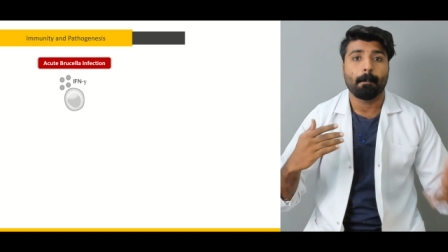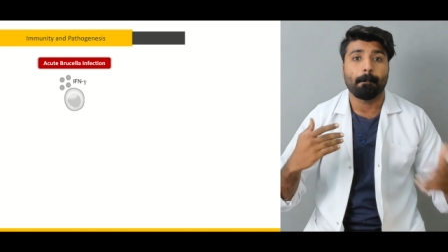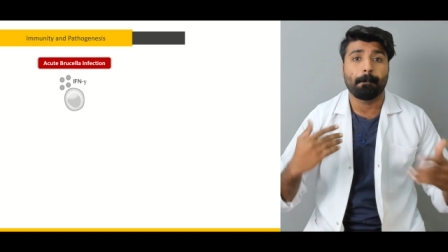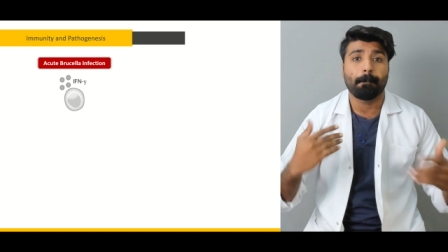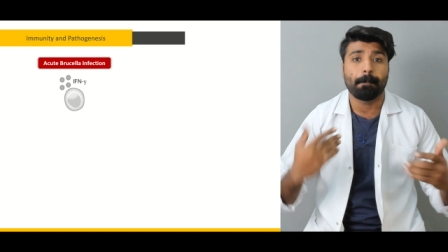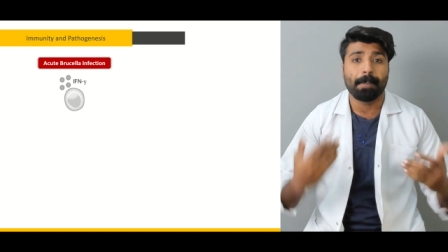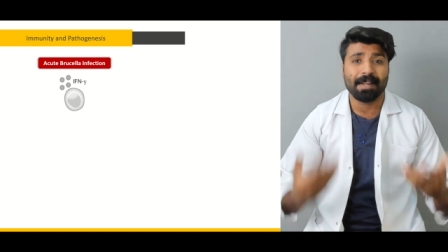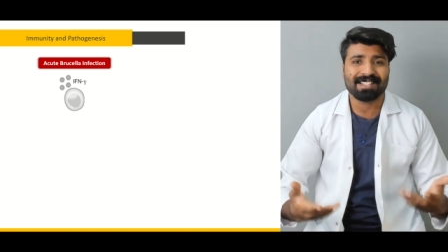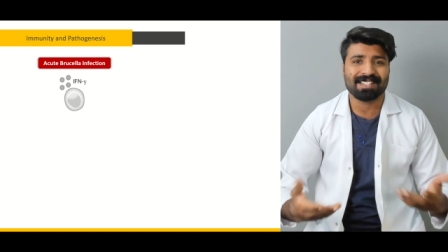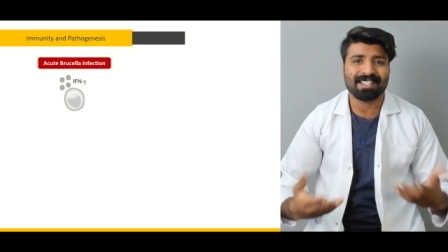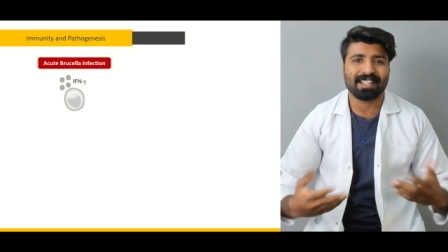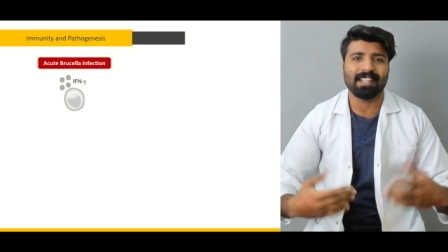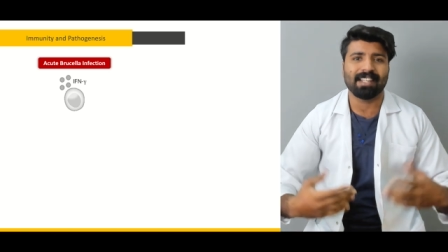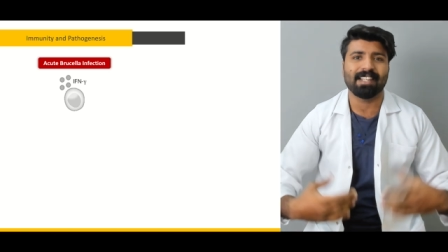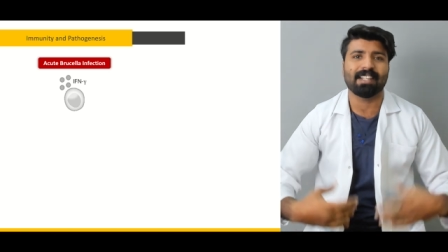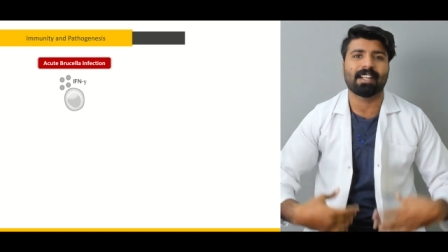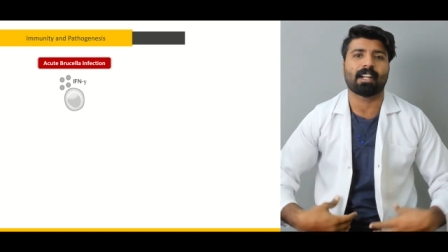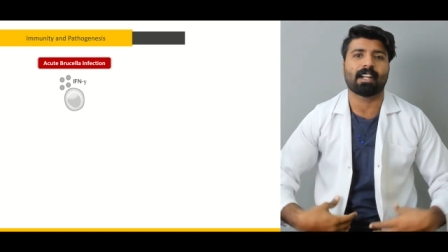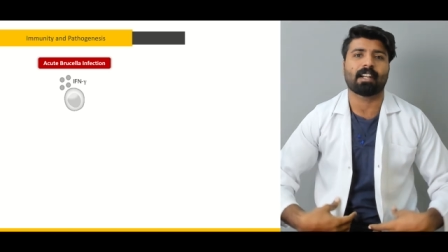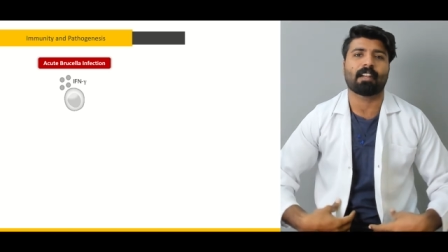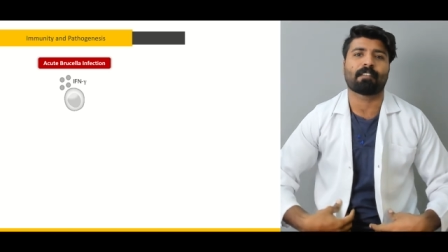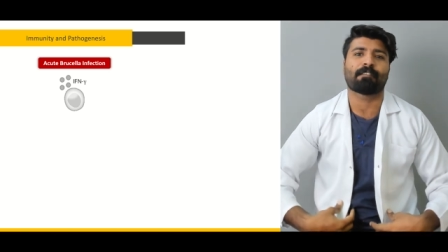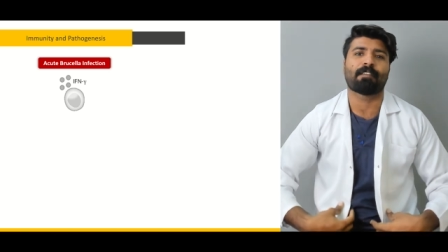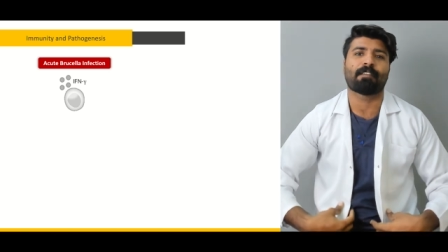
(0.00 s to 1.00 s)
basically
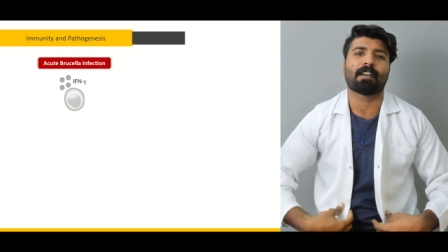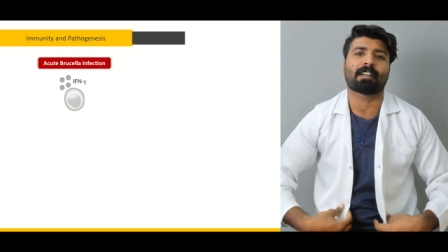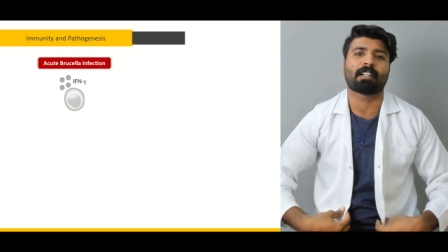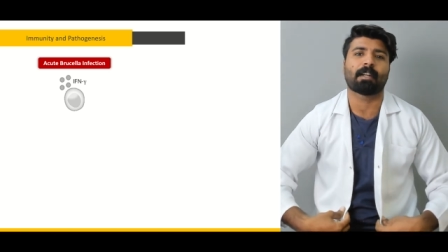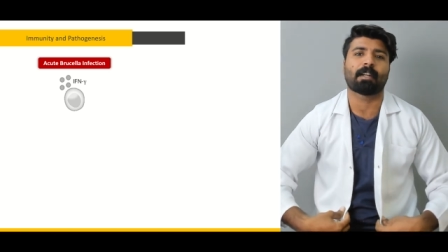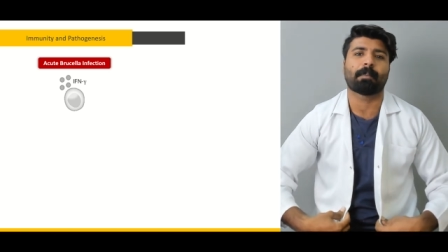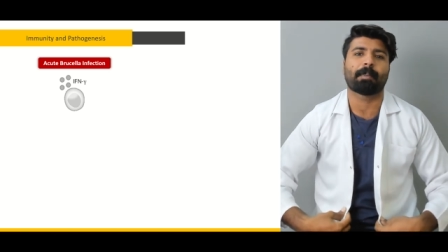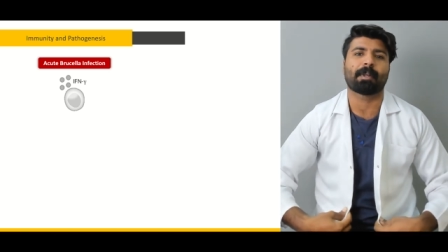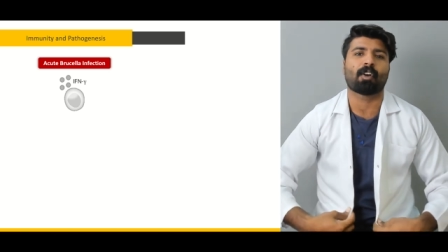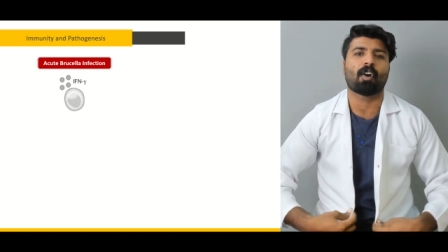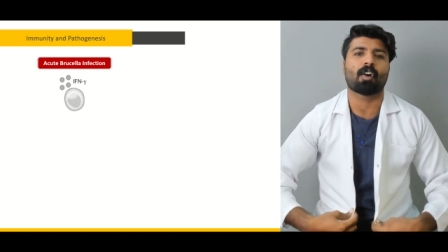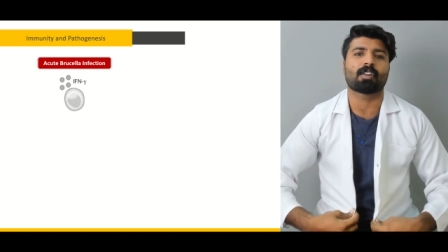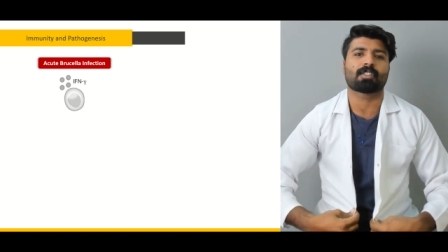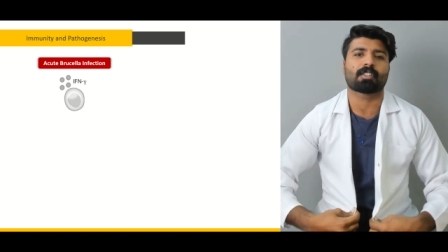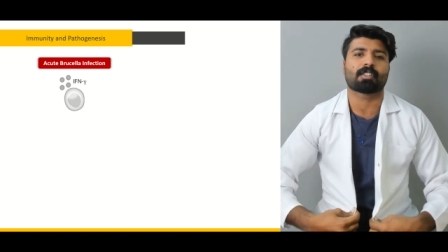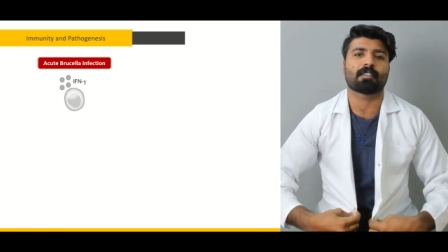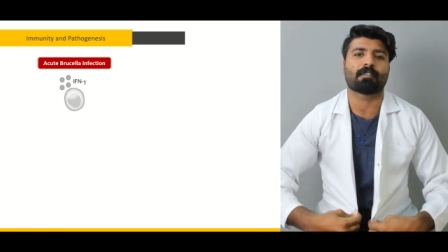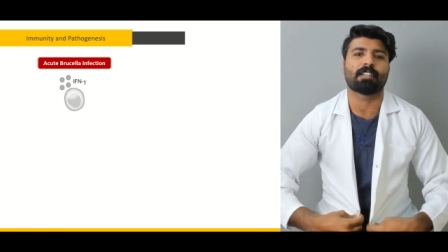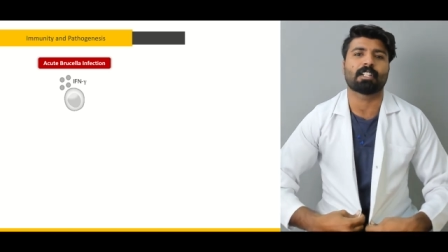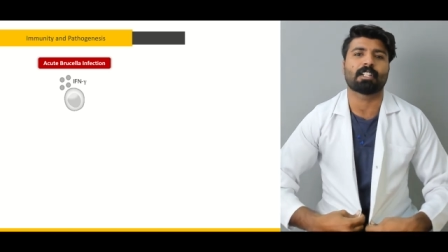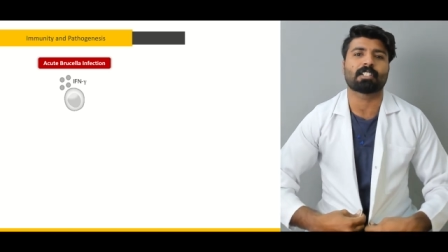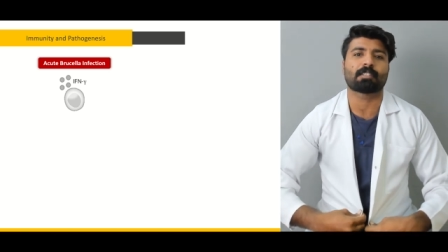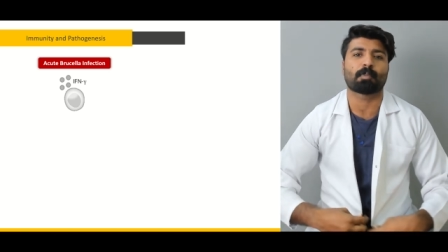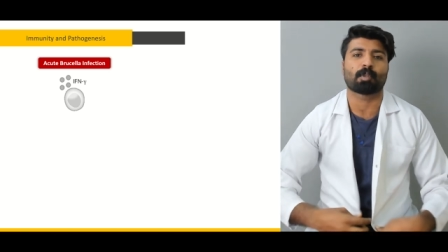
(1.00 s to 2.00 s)
get affected because
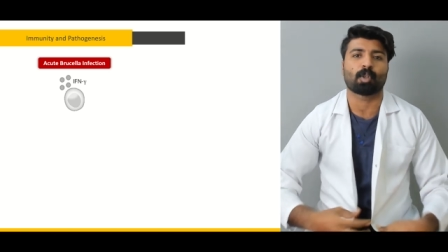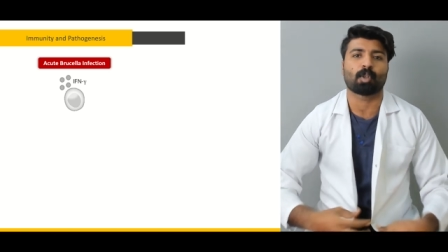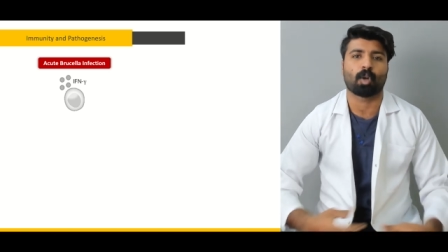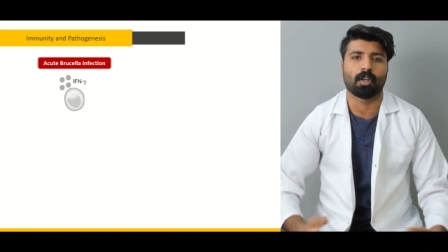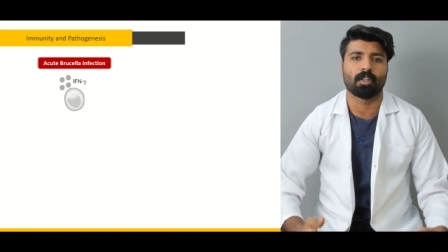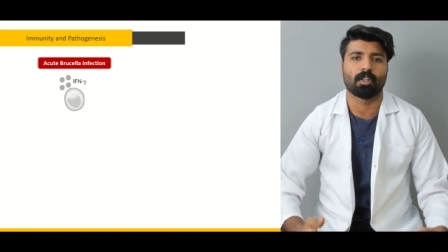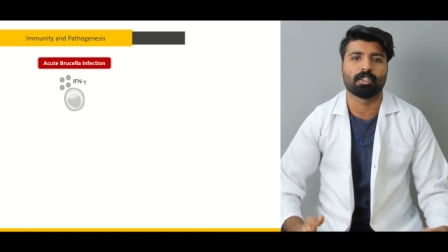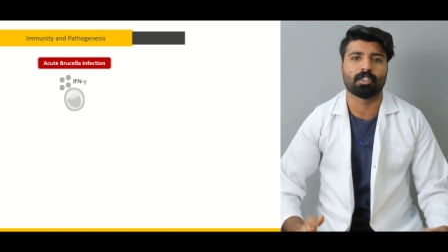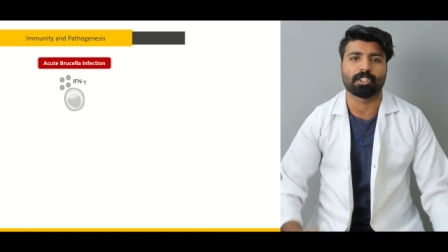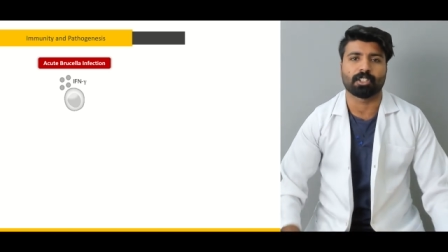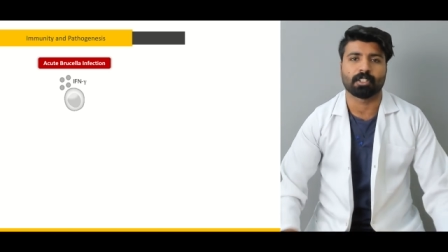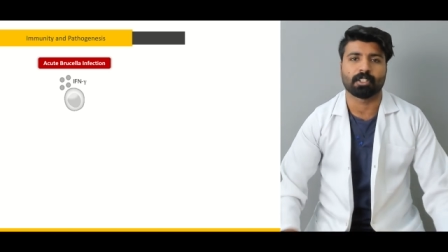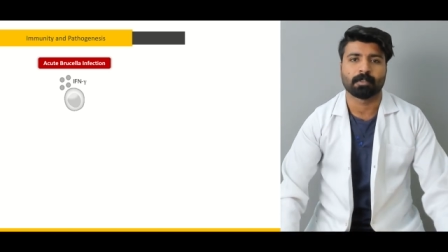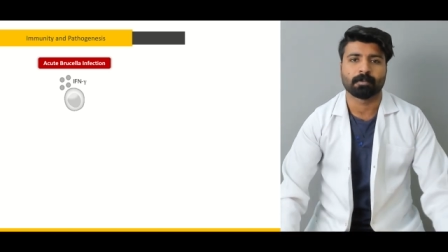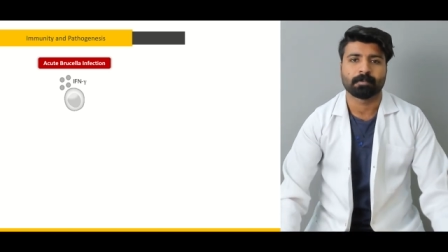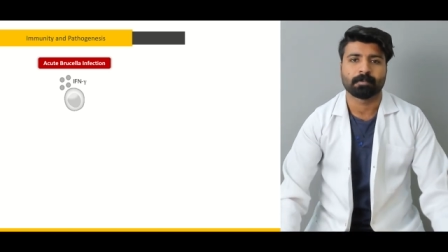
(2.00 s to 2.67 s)
of this pathology.